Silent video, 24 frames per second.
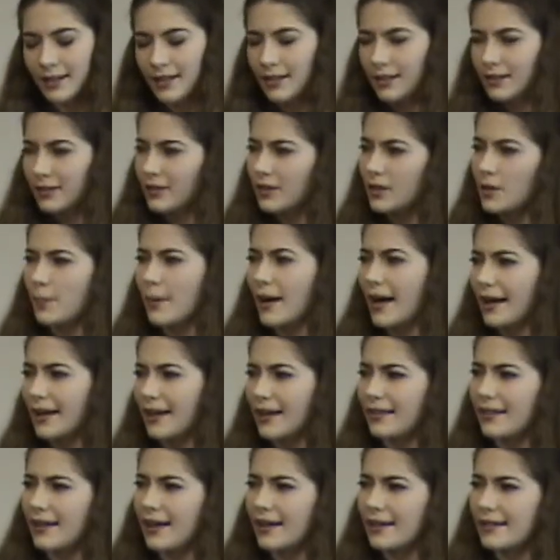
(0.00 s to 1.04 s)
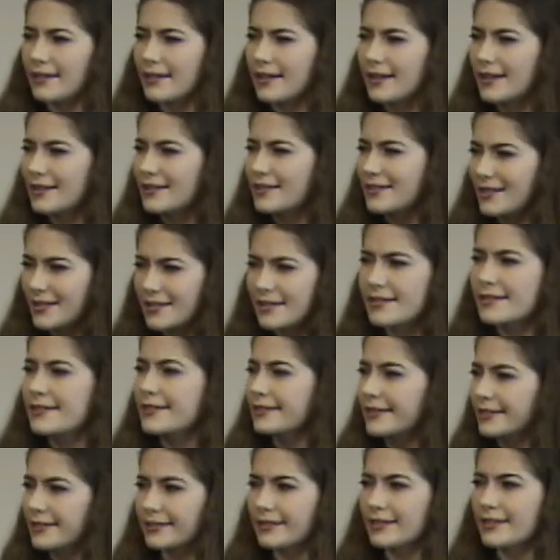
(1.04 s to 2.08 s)
Look back at that
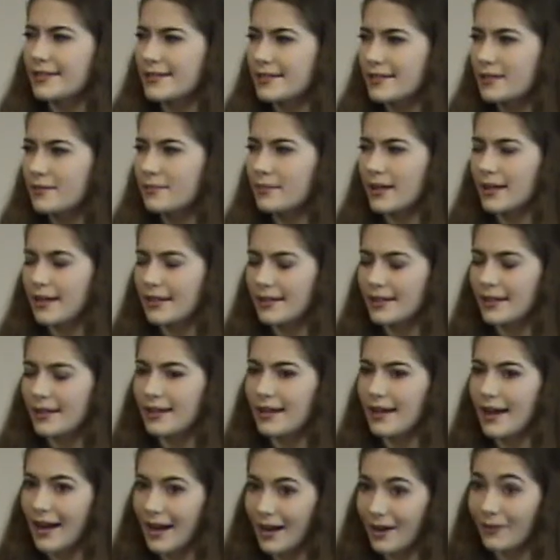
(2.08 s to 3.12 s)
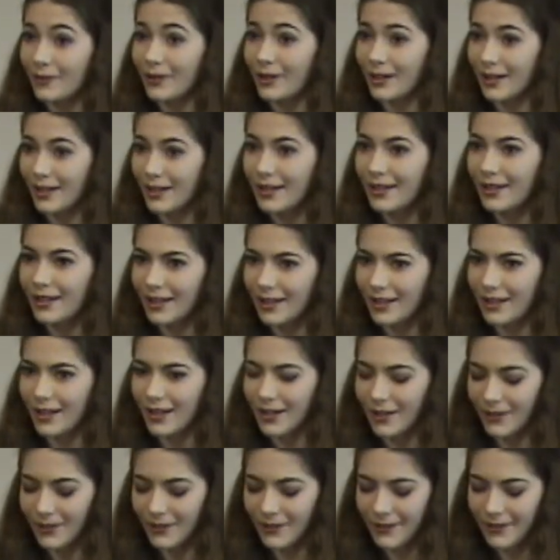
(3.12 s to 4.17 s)
distant list you made an hour ago.
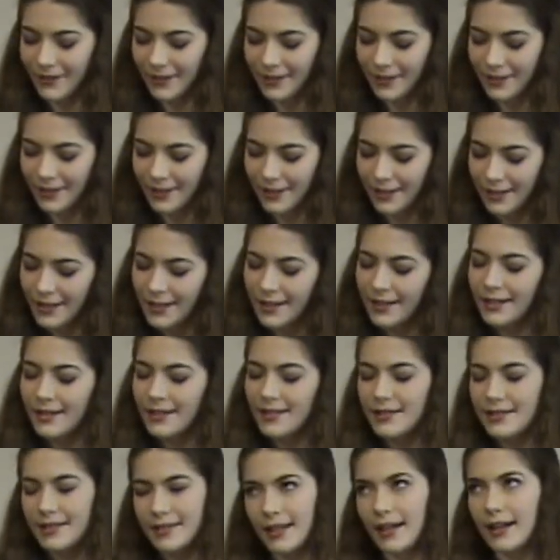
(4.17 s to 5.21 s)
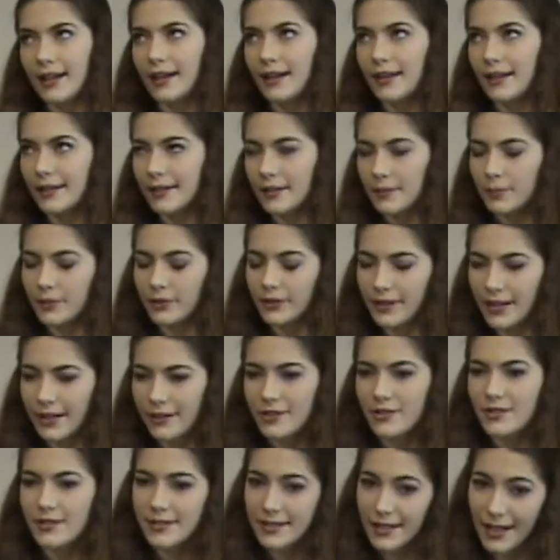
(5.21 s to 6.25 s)
Sigh and pull out
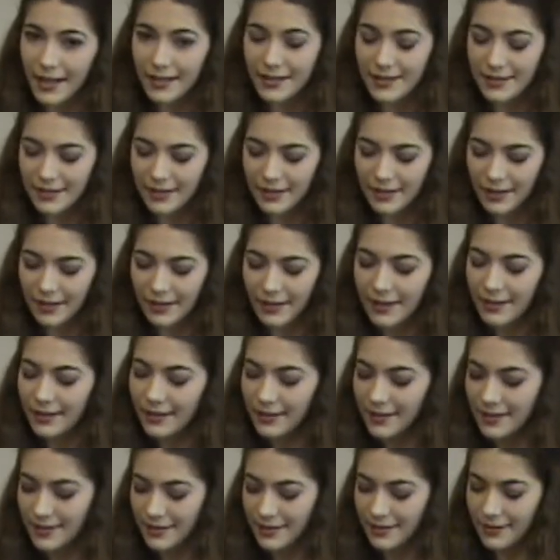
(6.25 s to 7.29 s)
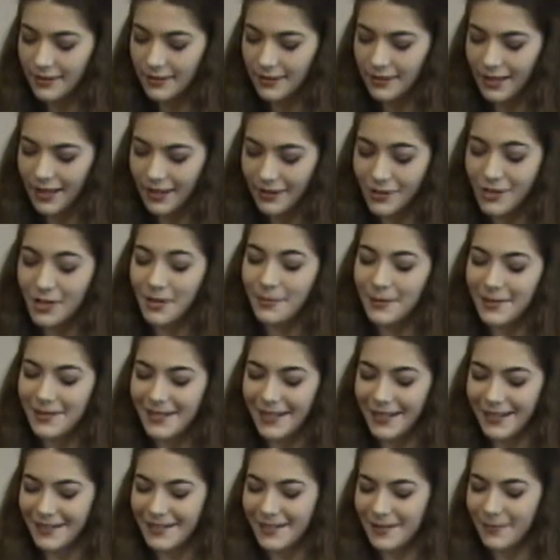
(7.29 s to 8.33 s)
your Saxon algebra
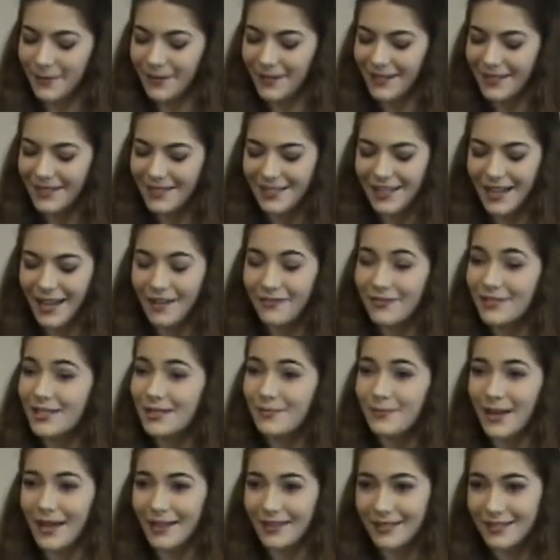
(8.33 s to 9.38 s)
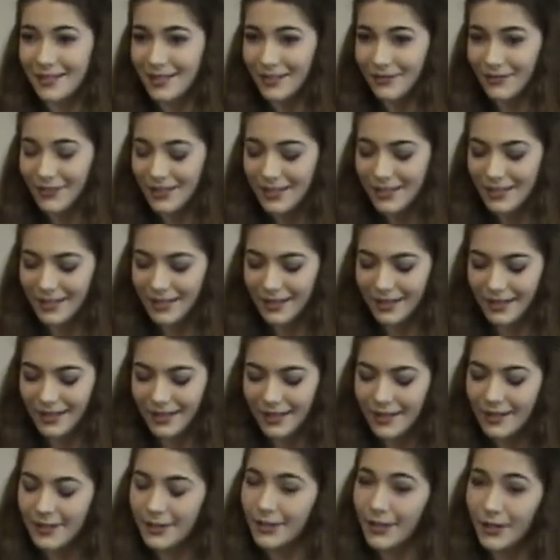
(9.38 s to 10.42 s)
textbook, dive into math DVD,
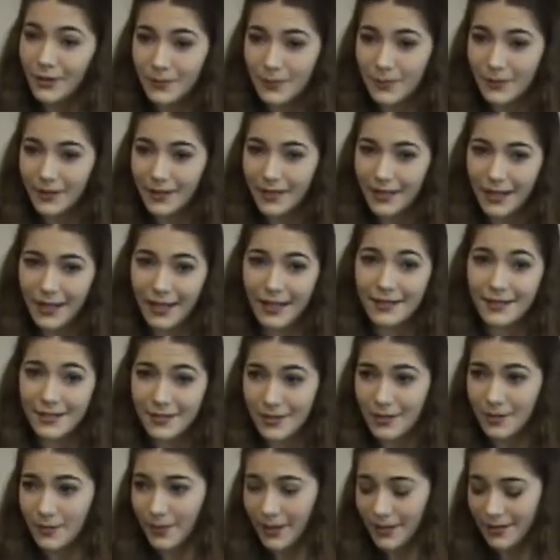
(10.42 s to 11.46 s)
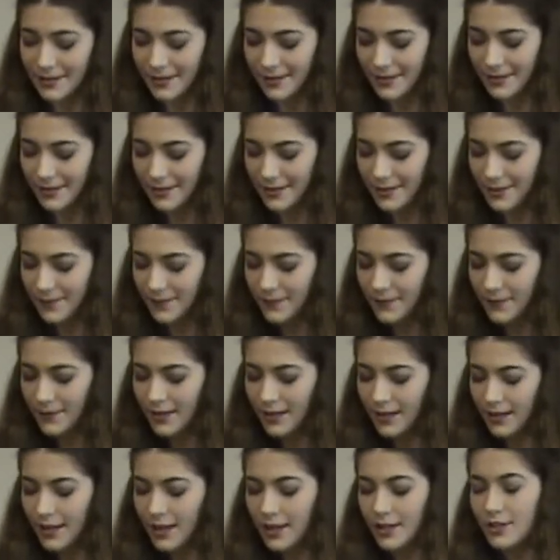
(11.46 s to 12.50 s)
notebook, and 2 pencils.
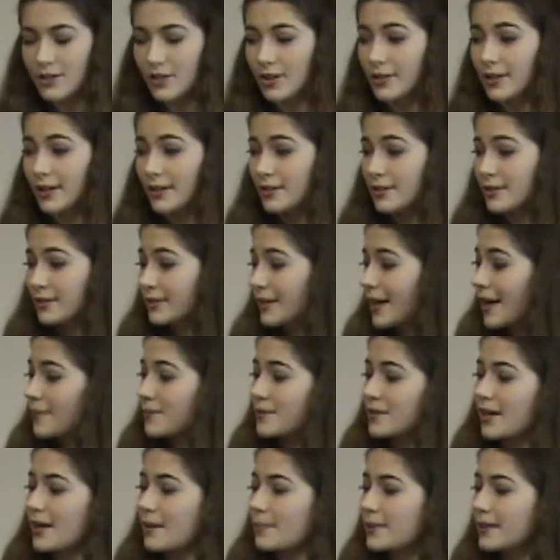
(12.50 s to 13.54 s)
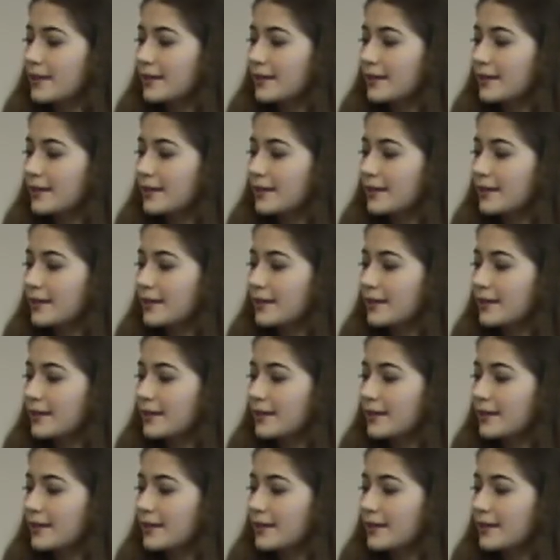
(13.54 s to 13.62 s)
Turn on your laptop.